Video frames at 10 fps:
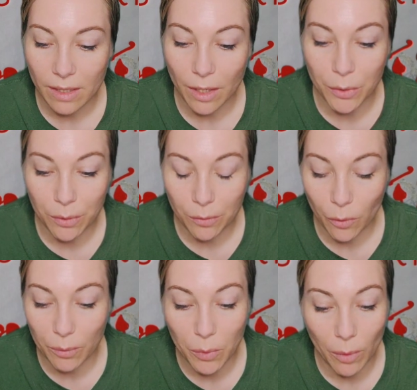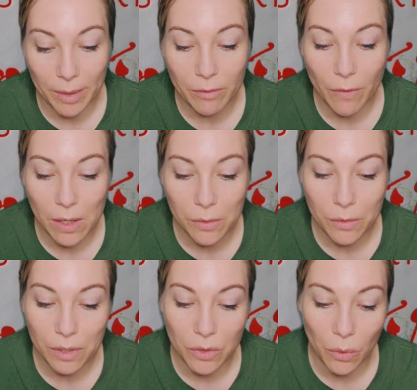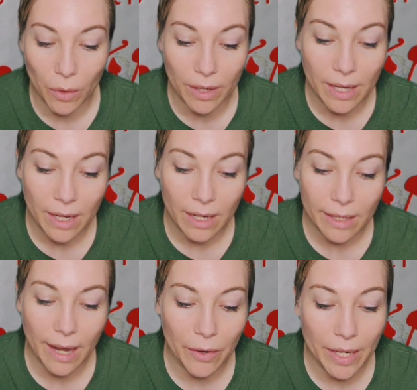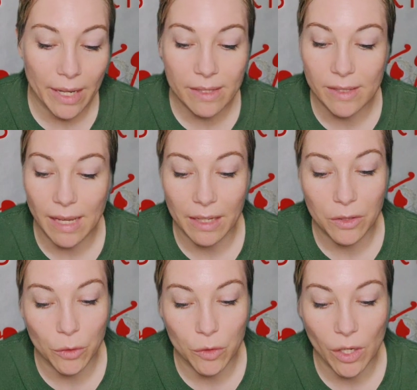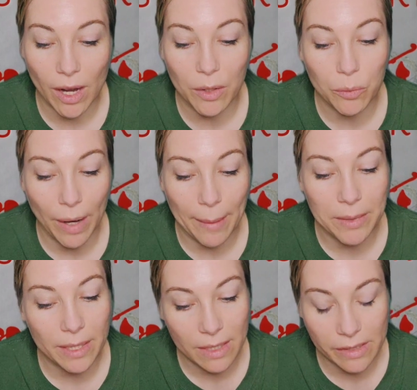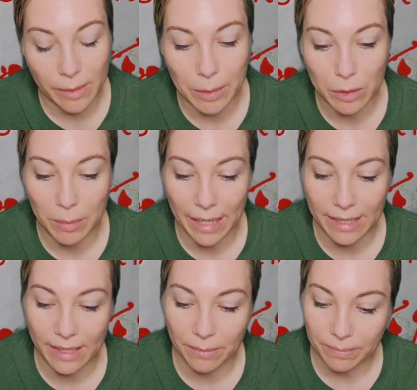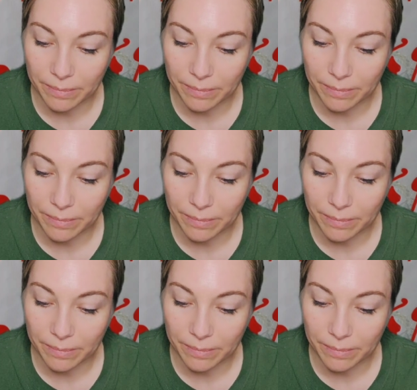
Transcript: A uniformed woman followed to the door, carrying a second new child wrapped in a similar blanket.